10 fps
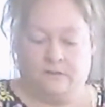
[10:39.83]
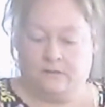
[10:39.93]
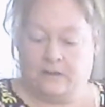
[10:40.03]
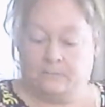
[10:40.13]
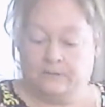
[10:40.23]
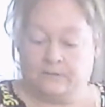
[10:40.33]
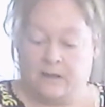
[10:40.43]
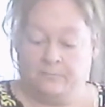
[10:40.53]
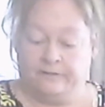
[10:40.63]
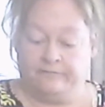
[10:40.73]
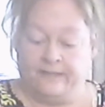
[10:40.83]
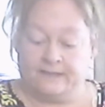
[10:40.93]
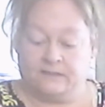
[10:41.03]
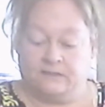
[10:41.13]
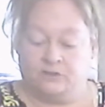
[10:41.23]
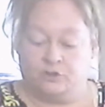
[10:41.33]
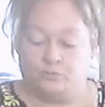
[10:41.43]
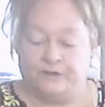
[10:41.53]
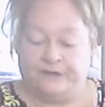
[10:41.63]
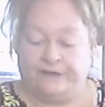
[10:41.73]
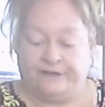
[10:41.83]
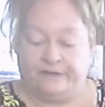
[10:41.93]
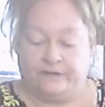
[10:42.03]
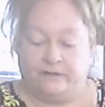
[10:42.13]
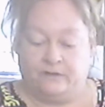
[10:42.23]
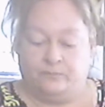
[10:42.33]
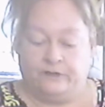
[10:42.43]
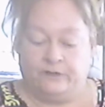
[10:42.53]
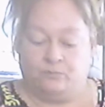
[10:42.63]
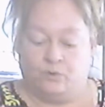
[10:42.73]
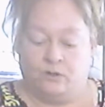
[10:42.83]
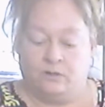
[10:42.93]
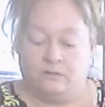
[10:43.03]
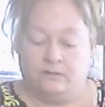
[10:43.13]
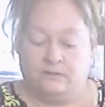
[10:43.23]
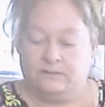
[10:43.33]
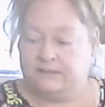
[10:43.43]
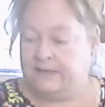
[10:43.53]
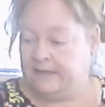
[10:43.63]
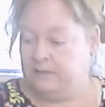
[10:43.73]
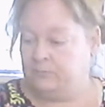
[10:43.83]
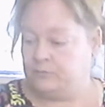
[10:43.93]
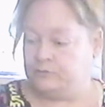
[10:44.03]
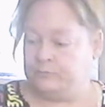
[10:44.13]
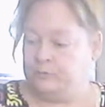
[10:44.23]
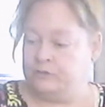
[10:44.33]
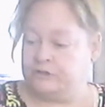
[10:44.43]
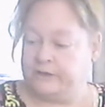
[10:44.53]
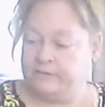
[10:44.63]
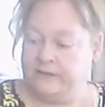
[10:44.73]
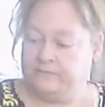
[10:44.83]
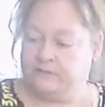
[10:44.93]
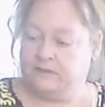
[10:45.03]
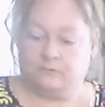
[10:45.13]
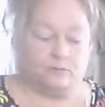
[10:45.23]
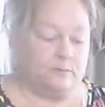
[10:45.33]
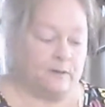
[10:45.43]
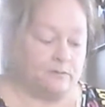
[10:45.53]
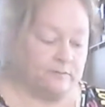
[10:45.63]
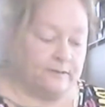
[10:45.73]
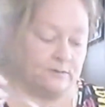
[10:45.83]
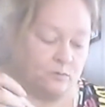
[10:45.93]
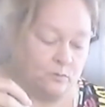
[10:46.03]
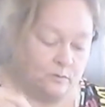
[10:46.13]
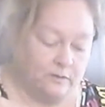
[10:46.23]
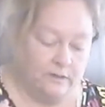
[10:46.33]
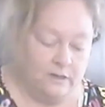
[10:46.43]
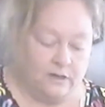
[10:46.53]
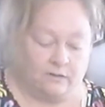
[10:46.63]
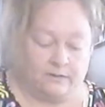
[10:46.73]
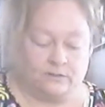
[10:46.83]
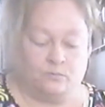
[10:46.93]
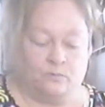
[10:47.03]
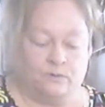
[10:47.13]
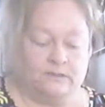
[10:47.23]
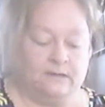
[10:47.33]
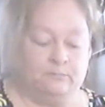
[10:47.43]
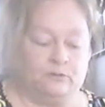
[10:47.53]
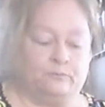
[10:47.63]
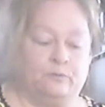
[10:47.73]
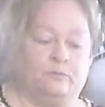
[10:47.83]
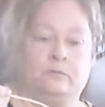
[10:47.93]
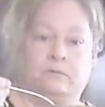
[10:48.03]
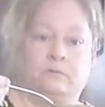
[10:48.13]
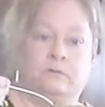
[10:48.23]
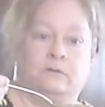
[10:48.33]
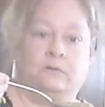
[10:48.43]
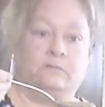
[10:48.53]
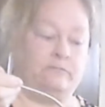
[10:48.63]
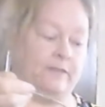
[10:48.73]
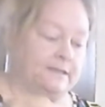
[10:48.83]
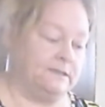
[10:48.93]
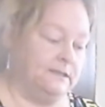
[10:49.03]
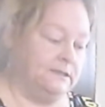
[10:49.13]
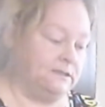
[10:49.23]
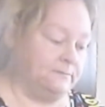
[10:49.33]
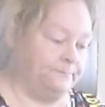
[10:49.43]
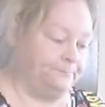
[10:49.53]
How many flax seeds do we need? We need 1 tablespoon, which I already have a tablespoon out, so that's cool. All right, so 1 tablespoon flax seeds.